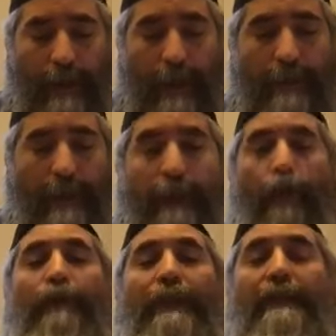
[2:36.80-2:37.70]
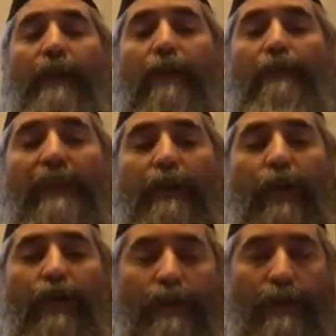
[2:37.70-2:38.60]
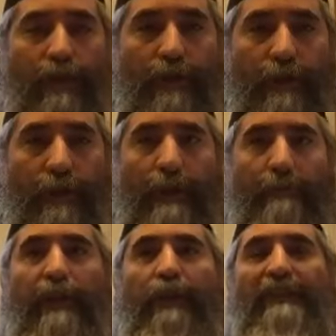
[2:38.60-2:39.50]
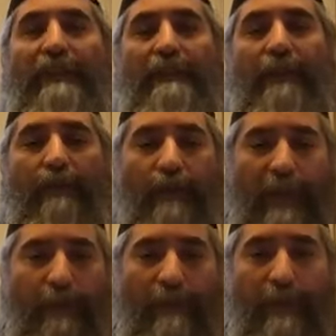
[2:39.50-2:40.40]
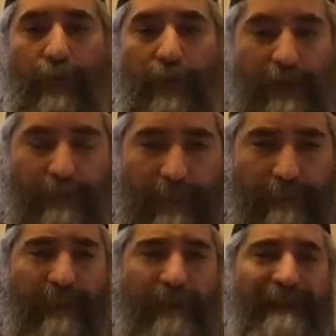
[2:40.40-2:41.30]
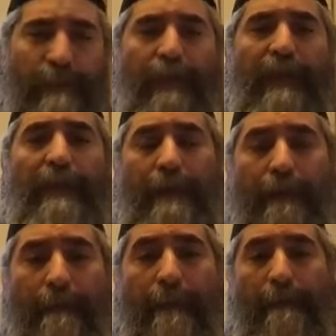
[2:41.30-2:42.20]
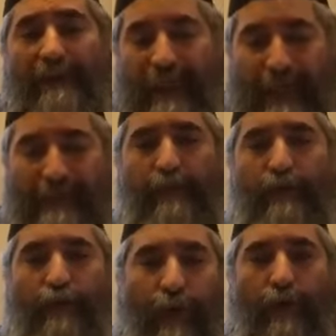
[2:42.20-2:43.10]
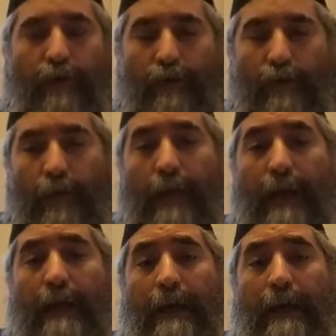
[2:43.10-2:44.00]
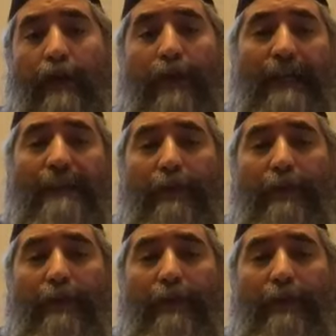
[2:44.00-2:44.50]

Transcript: and all this not because there is a punishment, but simply because as you grow, the